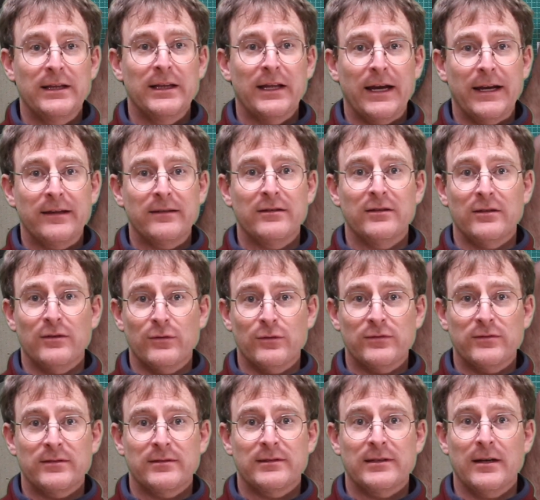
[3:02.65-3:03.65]
like to
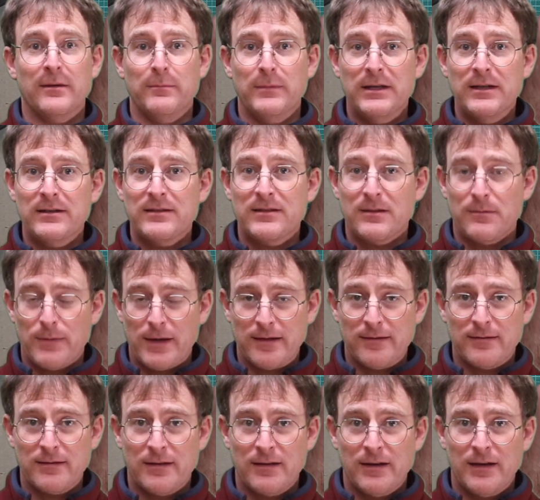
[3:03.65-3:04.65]
use Tamiya
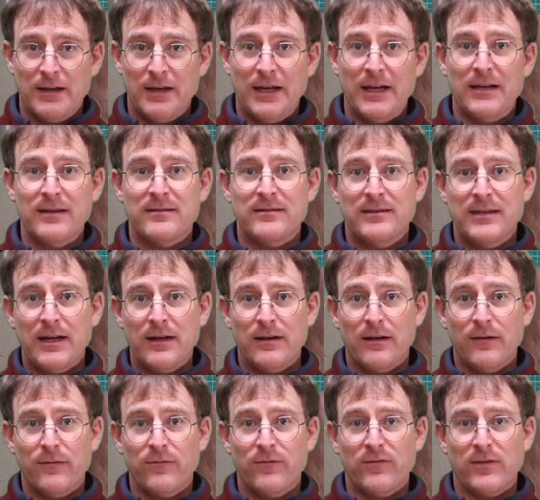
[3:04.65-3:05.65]
cement instead
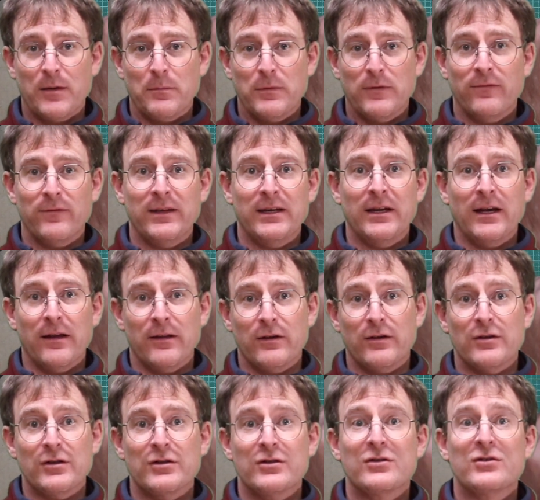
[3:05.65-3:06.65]
of some of the other
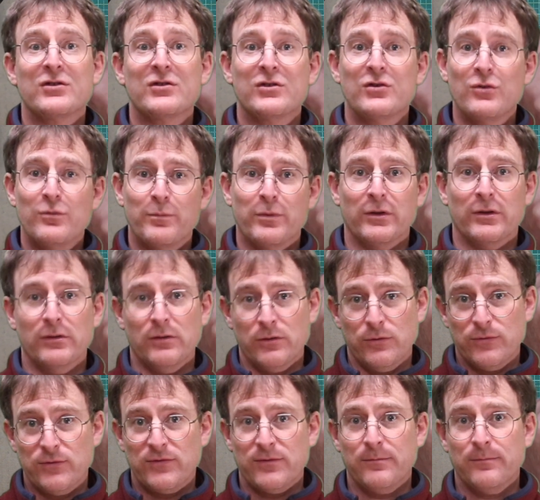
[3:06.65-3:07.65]
super
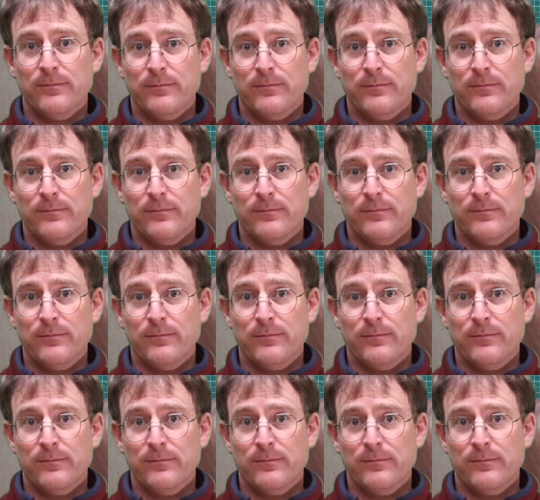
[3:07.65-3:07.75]
glues.